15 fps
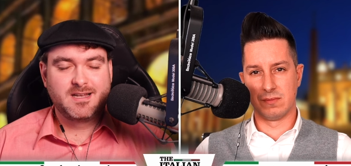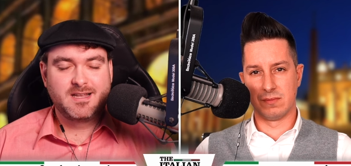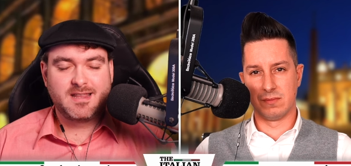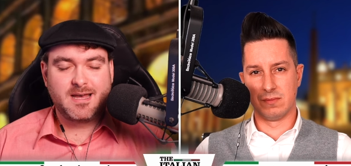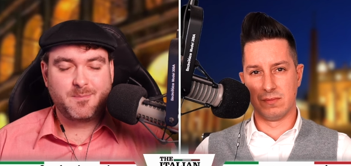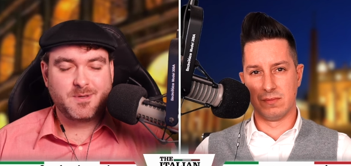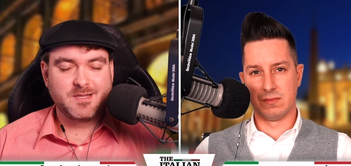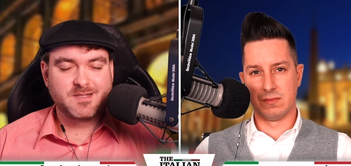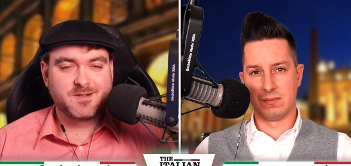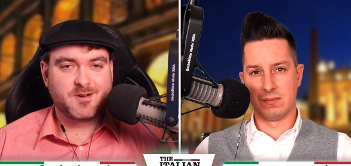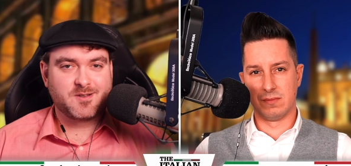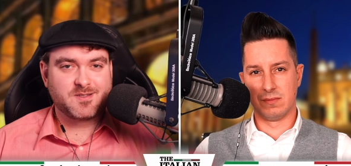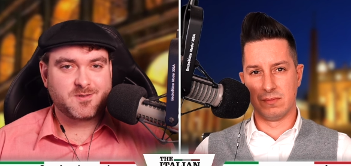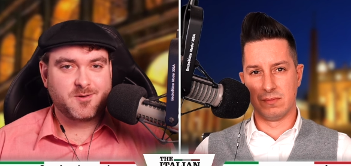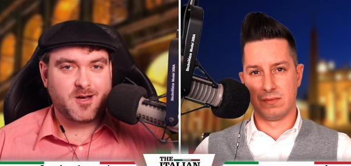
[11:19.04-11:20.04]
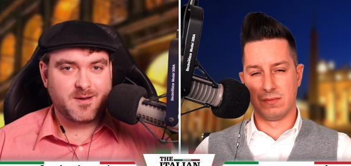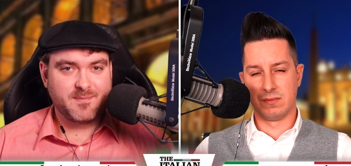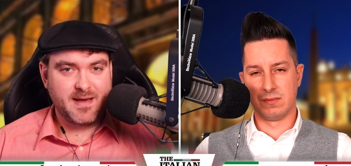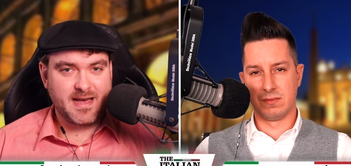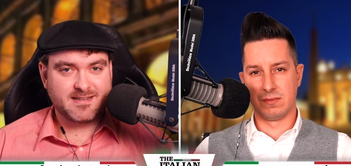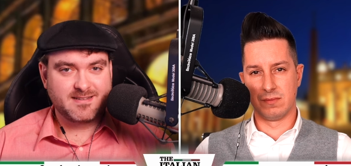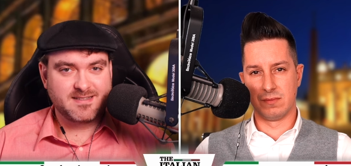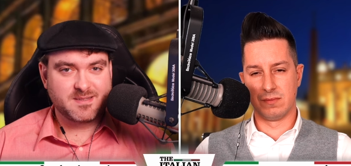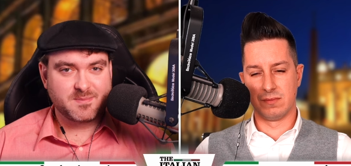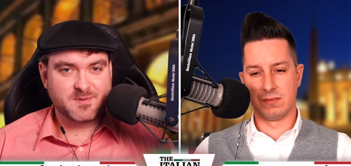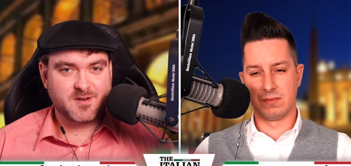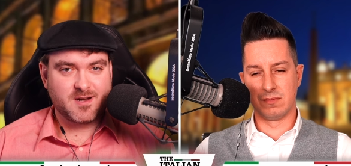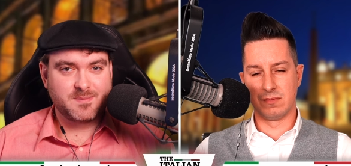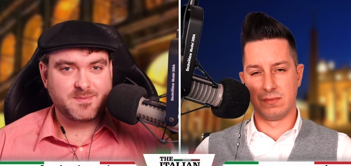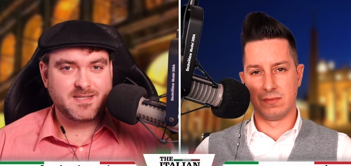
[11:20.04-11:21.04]
Speaker 1: that means you're also automatically
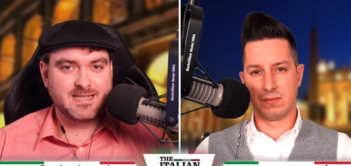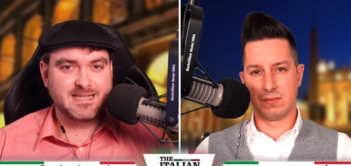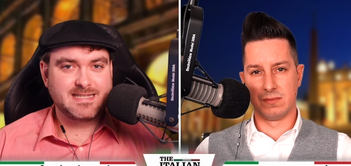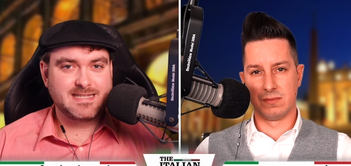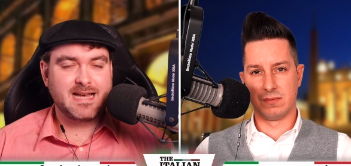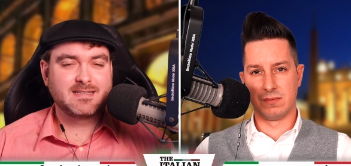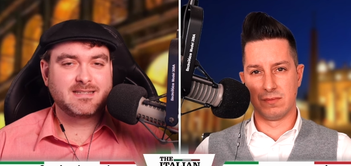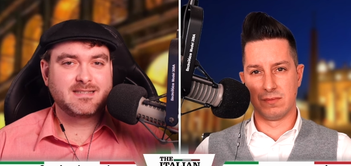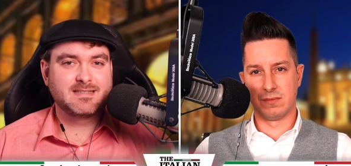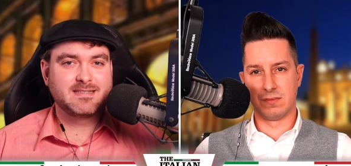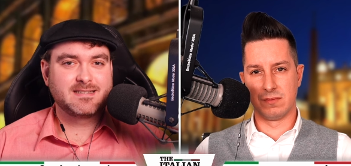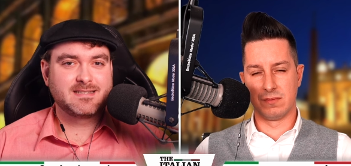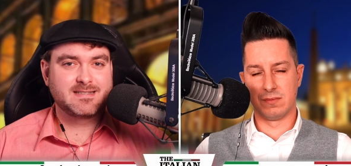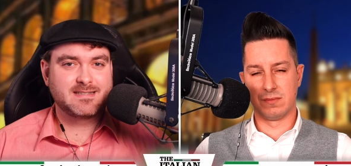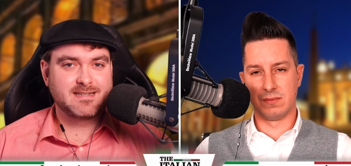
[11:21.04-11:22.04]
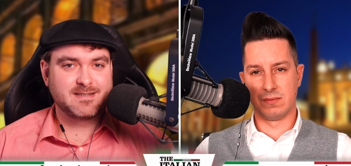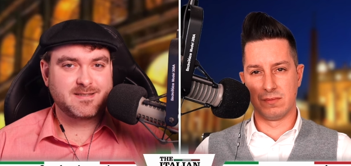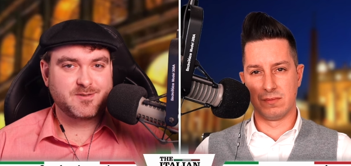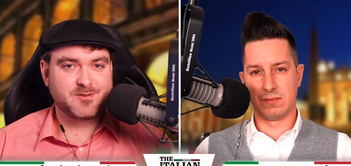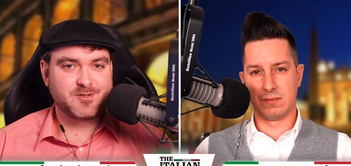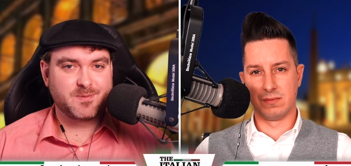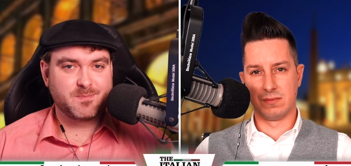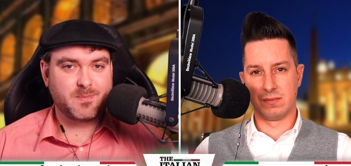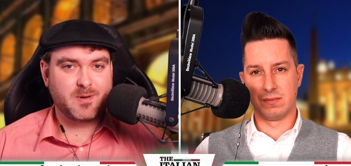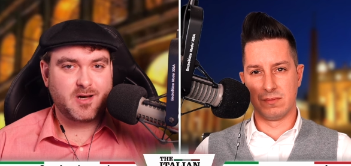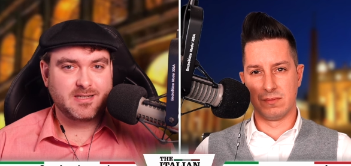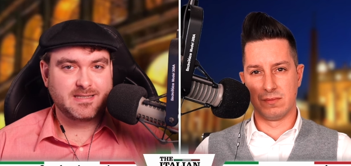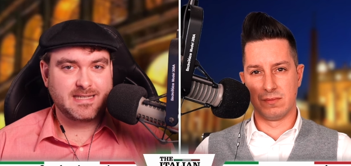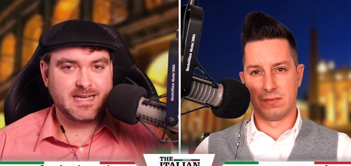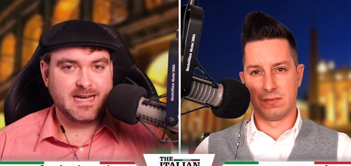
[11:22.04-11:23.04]
subscribed to the Italian Citizenship
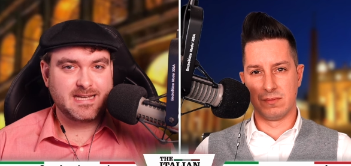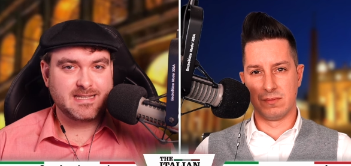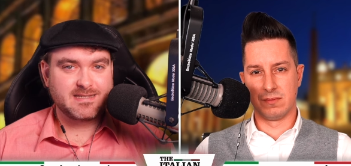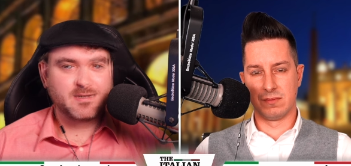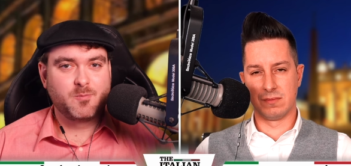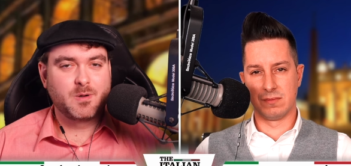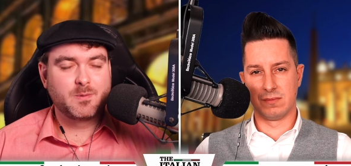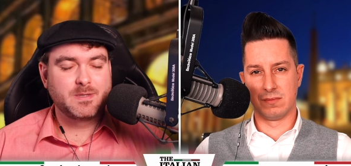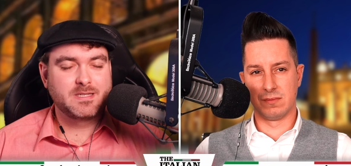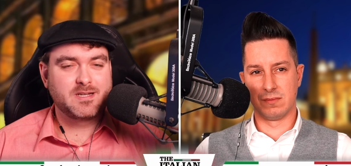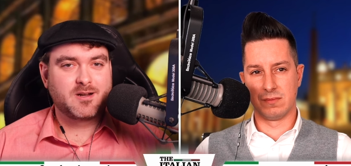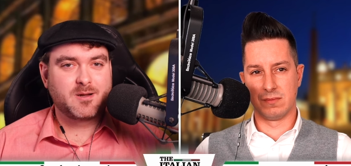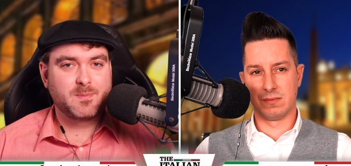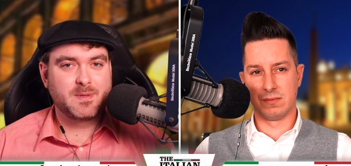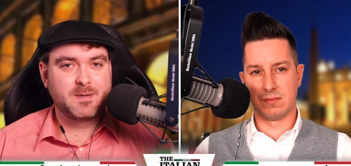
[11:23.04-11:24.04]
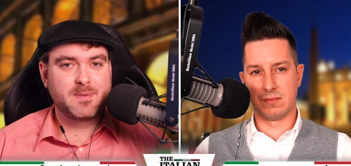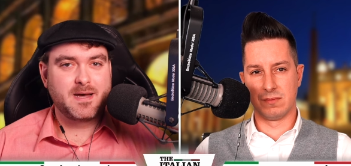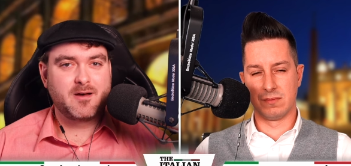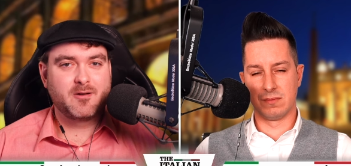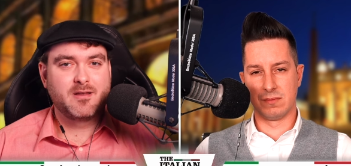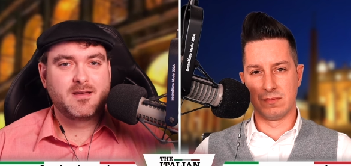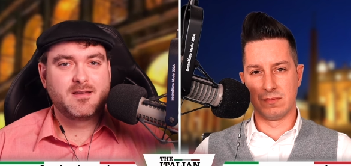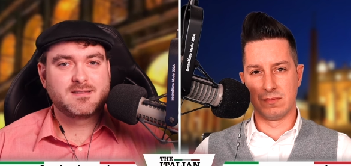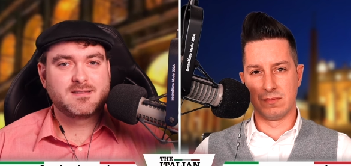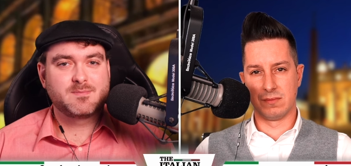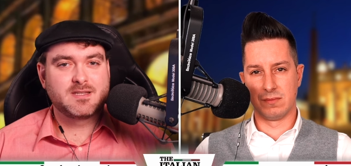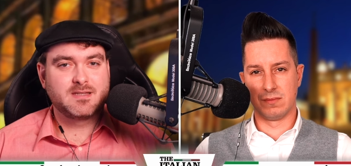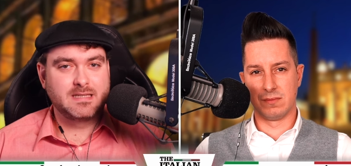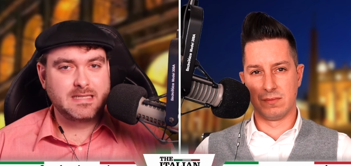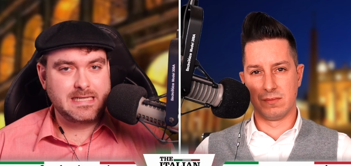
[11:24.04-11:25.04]
Podcast, where we talk a bit about some of
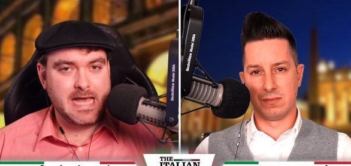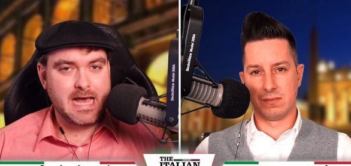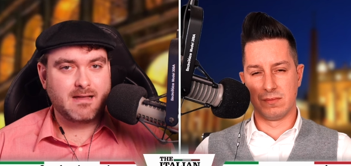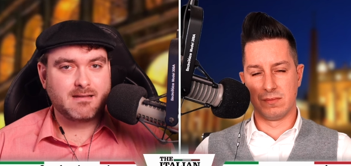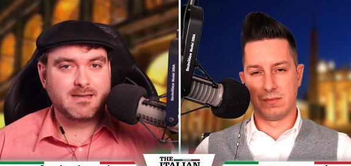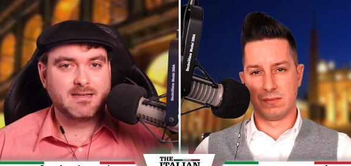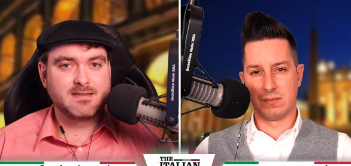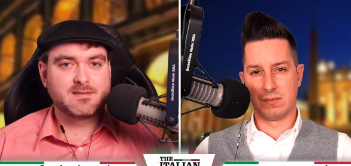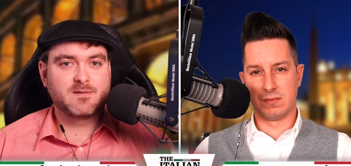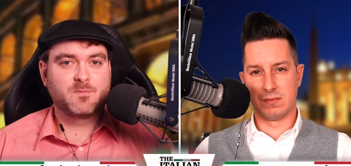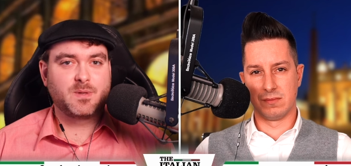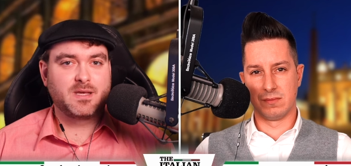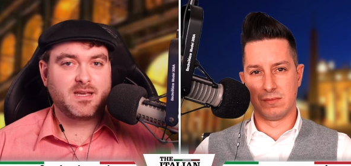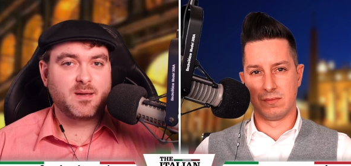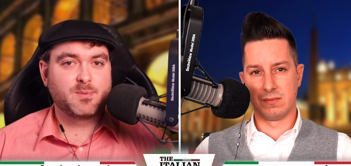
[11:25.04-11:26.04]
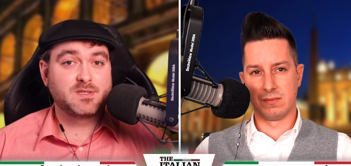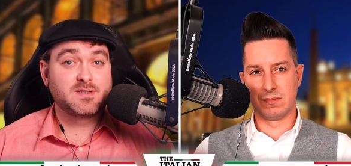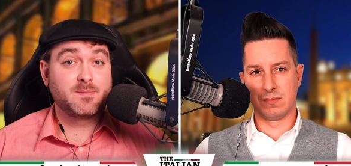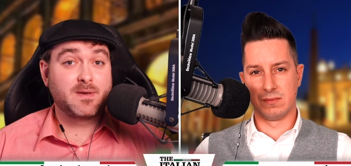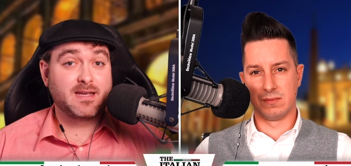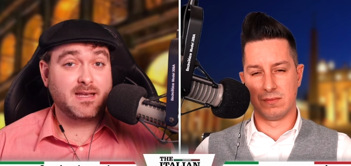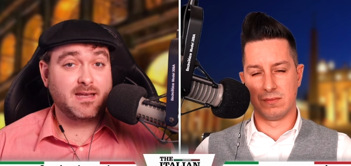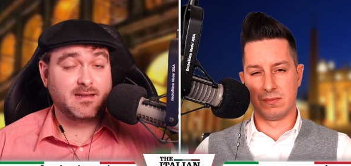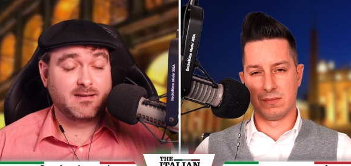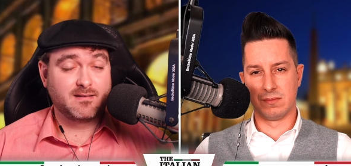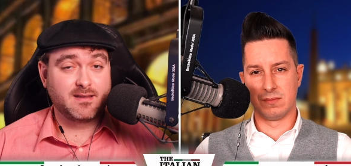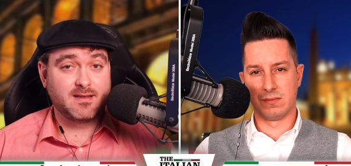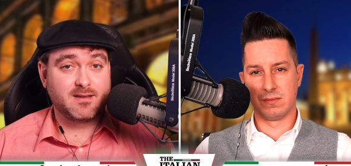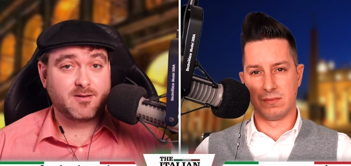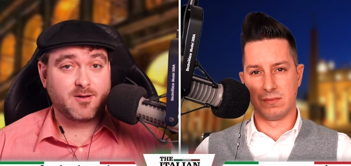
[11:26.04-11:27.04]
the legalities of being able to make Italy
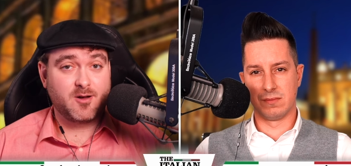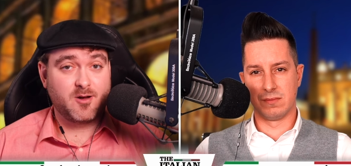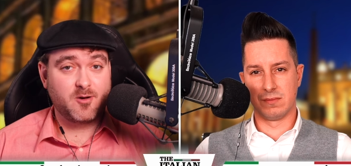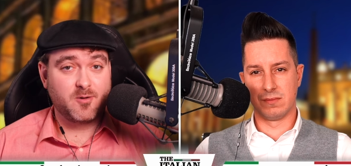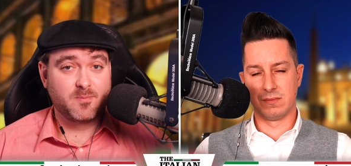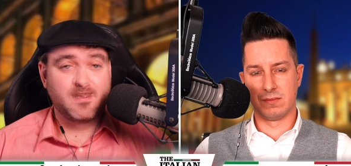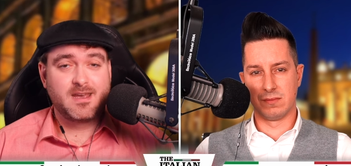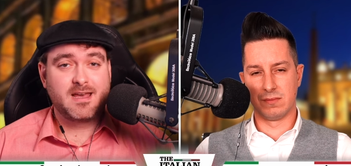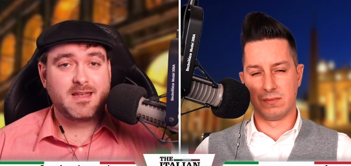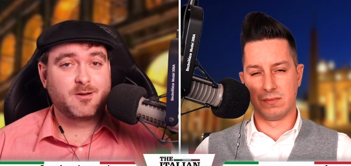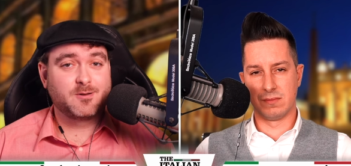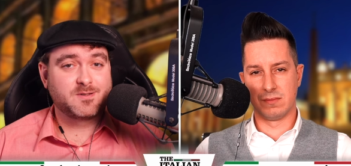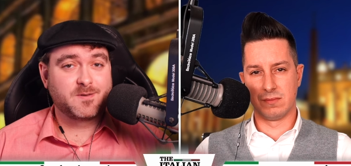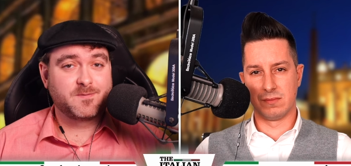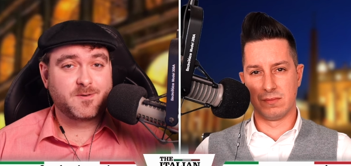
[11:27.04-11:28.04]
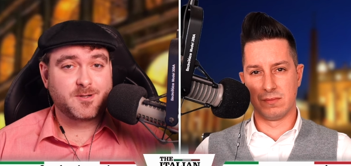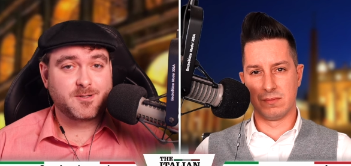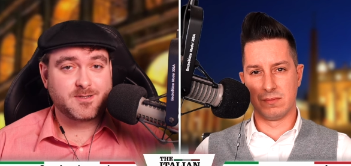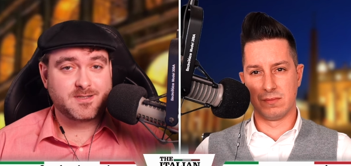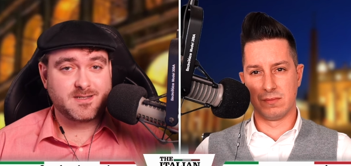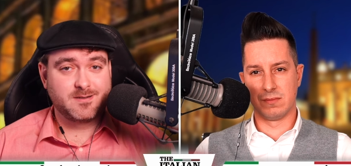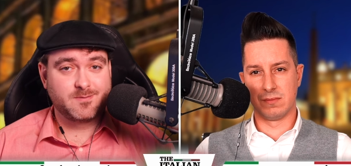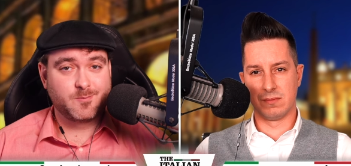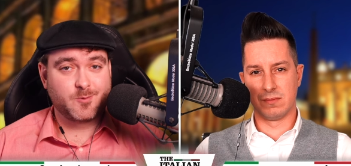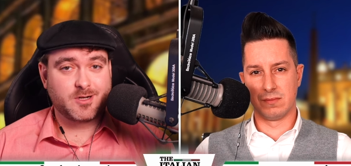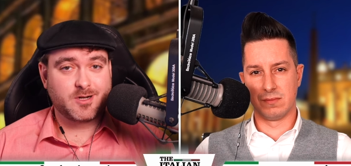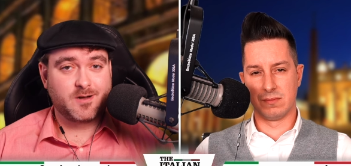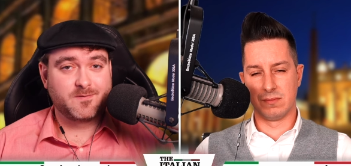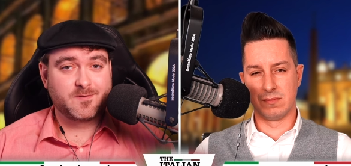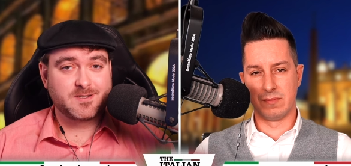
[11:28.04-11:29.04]
your home. And also, if you're interested in more
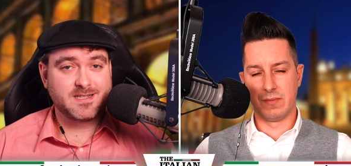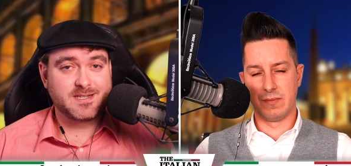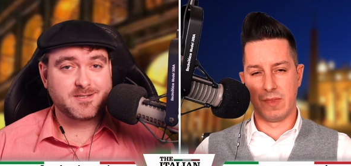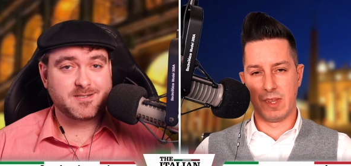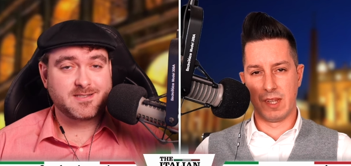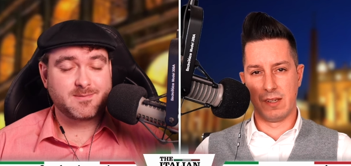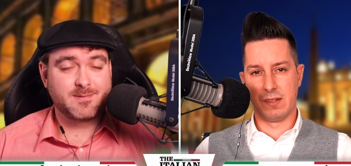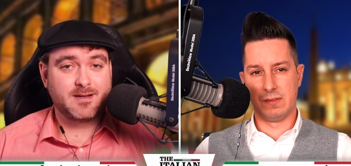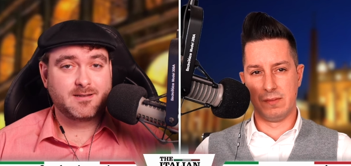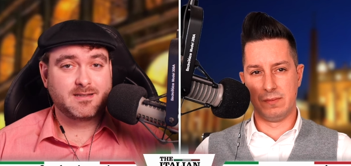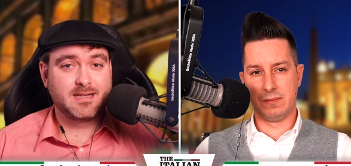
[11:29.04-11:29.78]
conversations about